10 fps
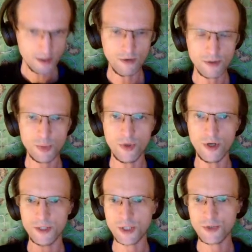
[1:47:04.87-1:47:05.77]
going to
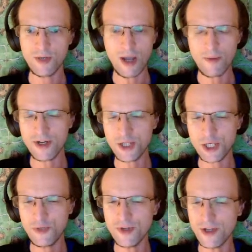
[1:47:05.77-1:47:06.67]
pause the stream. I'm going to just
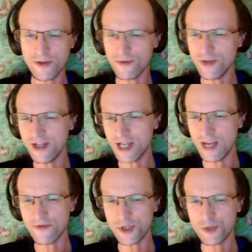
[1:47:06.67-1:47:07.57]
do another arena game
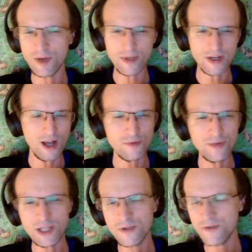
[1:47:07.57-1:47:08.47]
for stream, like
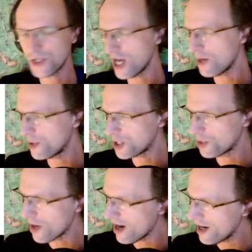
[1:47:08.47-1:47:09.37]
unrelated to this
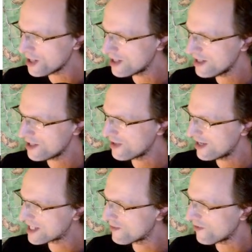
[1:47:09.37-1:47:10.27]
championship. I just need to
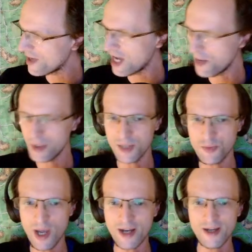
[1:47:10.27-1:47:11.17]
get some of my happiness
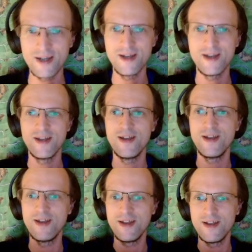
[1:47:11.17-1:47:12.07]
back,
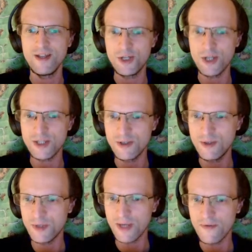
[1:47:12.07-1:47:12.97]
just to
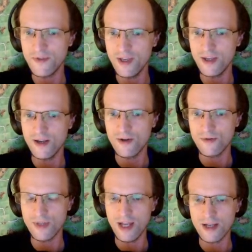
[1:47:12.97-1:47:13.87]
do something
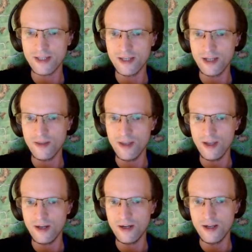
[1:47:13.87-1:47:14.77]
relaxing, and
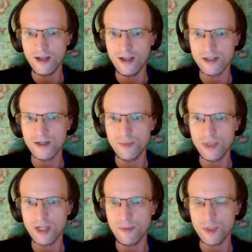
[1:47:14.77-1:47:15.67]
then it's going to be
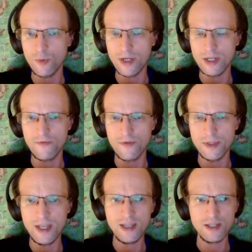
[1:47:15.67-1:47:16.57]
time to wind up for the
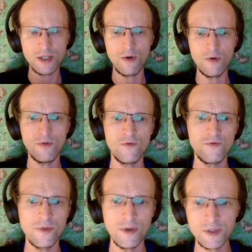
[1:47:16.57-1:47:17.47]
day. So
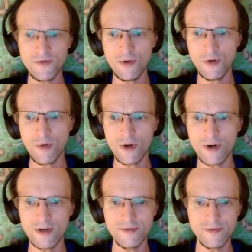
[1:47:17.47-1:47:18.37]
for those of you who
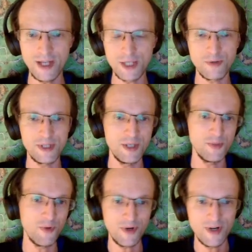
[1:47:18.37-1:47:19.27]
are interested in
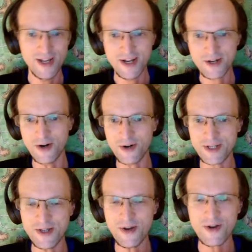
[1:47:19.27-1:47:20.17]
more
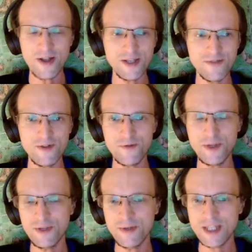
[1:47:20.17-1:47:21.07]
Carcassonne content, feel free
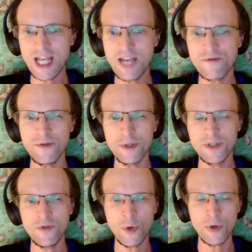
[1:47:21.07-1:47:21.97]
to stay. For those
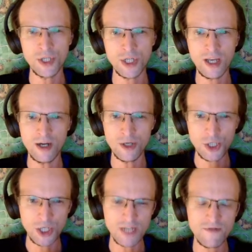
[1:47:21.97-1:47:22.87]
of you who are here
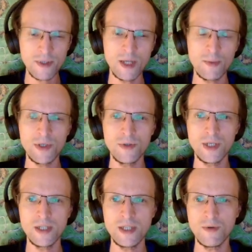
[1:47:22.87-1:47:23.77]
just for the
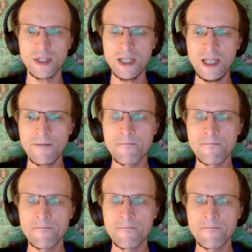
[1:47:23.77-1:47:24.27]
WTCOC,